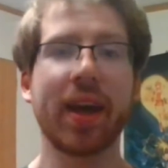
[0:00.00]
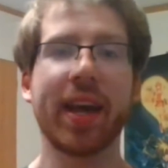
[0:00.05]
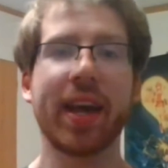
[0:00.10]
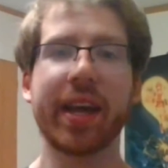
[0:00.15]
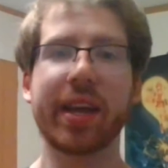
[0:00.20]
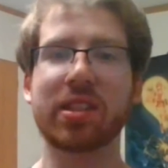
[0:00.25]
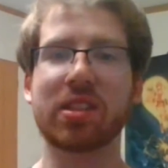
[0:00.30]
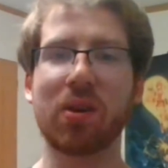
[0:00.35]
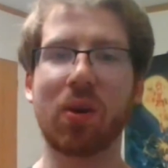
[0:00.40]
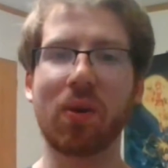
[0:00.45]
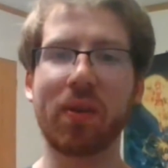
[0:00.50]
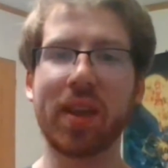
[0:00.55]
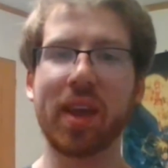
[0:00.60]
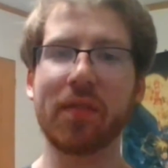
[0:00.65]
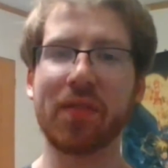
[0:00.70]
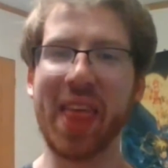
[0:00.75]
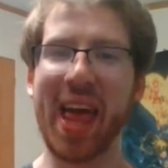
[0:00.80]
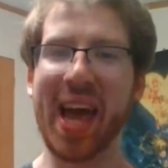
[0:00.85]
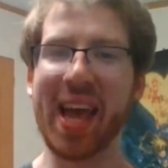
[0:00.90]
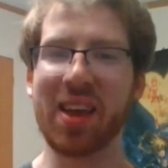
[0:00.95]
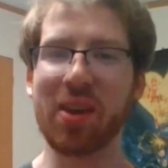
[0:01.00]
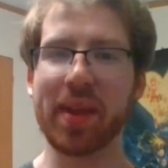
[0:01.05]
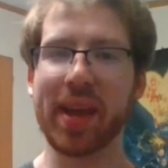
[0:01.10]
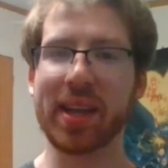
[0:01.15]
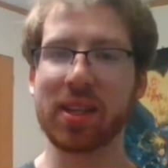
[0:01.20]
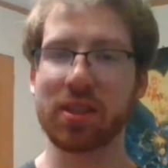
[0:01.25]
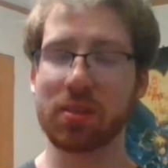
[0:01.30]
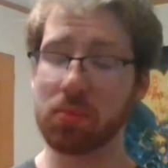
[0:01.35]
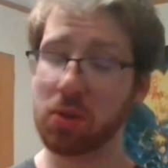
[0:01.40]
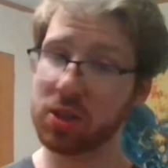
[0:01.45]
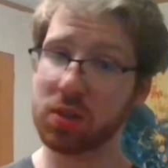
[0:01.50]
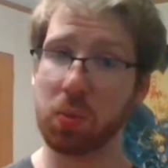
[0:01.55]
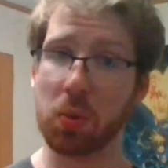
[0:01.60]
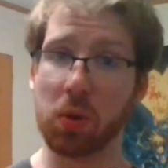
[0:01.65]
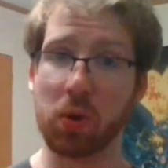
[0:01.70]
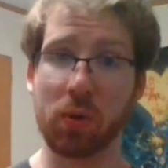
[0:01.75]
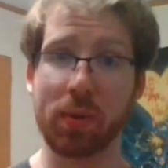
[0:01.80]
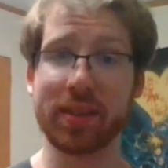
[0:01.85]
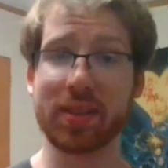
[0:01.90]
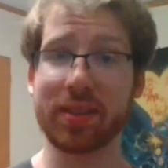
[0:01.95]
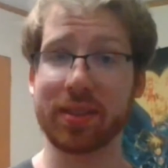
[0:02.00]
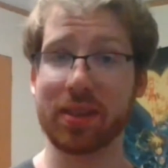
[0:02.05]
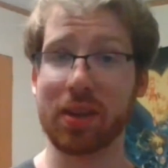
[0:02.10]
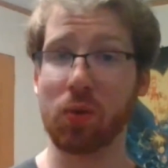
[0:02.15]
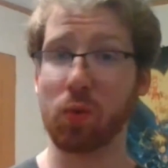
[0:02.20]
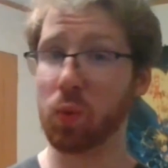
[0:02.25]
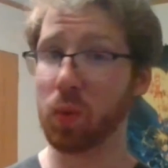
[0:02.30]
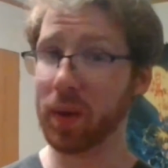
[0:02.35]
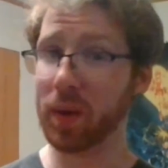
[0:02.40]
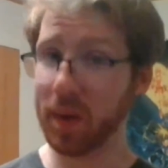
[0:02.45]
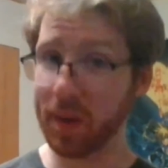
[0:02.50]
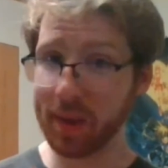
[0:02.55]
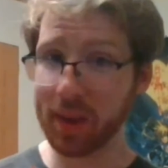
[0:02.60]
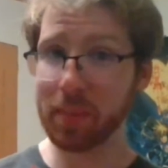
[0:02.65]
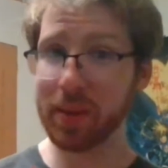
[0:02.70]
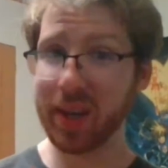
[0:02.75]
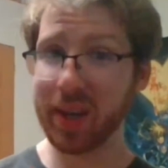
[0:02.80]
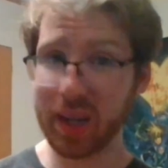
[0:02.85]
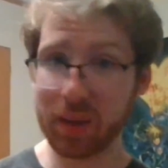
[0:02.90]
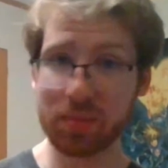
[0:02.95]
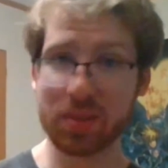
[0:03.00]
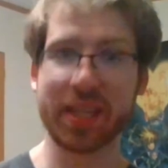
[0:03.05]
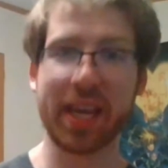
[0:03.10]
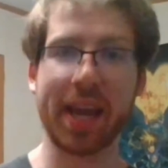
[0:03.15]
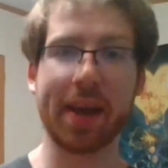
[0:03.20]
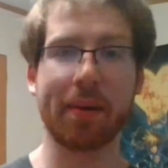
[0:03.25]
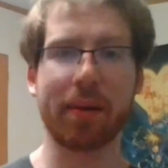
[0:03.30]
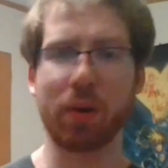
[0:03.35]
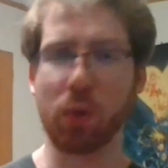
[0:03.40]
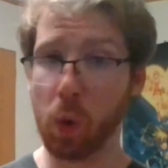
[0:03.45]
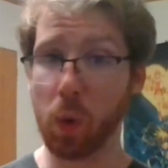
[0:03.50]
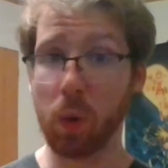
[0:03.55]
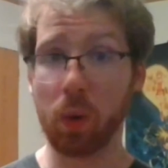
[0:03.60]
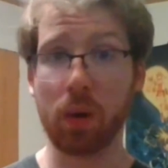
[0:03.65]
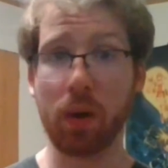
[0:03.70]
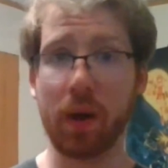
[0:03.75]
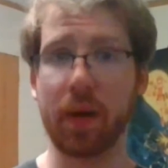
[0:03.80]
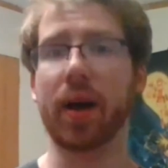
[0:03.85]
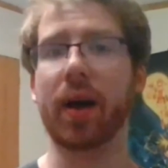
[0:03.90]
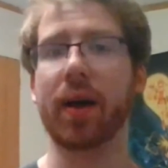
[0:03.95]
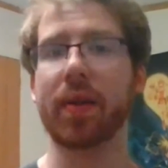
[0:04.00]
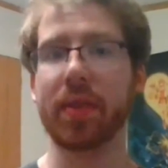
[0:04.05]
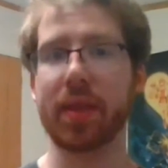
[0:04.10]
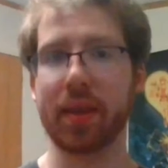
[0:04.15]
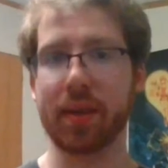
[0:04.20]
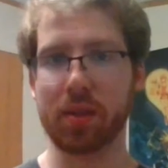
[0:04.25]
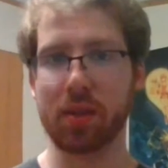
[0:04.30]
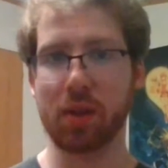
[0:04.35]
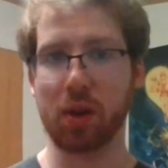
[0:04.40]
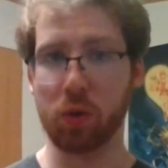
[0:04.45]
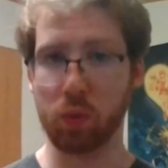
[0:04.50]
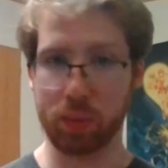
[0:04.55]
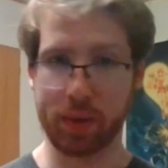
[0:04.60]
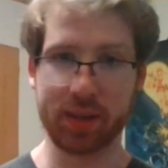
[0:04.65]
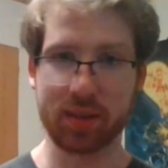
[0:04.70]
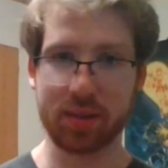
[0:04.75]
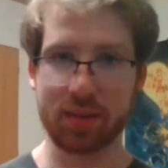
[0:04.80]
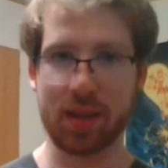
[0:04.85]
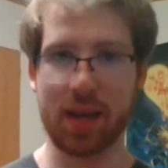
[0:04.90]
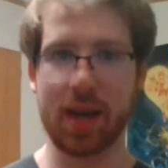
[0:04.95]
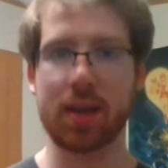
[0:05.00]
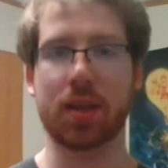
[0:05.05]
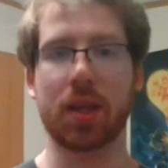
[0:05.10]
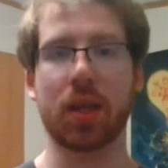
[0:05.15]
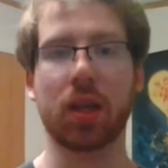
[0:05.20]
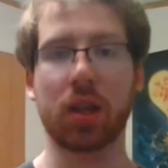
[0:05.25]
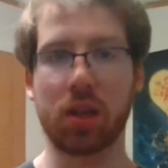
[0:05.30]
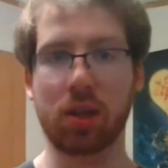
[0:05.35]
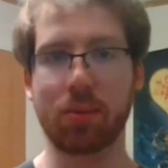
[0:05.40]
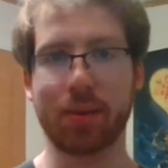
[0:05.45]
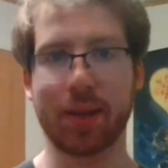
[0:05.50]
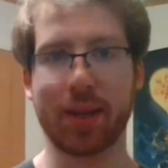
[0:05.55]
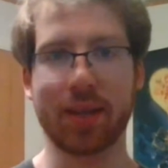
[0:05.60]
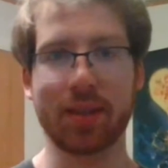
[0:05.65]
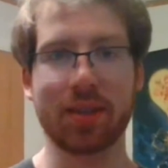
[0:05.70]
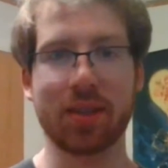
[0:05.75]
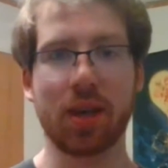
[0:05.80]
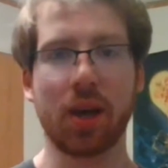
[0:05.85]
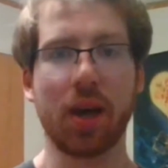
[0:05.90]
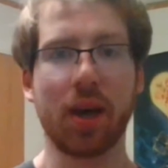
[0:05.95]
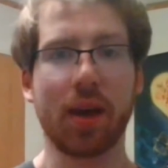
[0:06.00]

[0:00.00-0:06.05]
It's only if that unit has multiple crits does it really become scary, or on a restanding unit.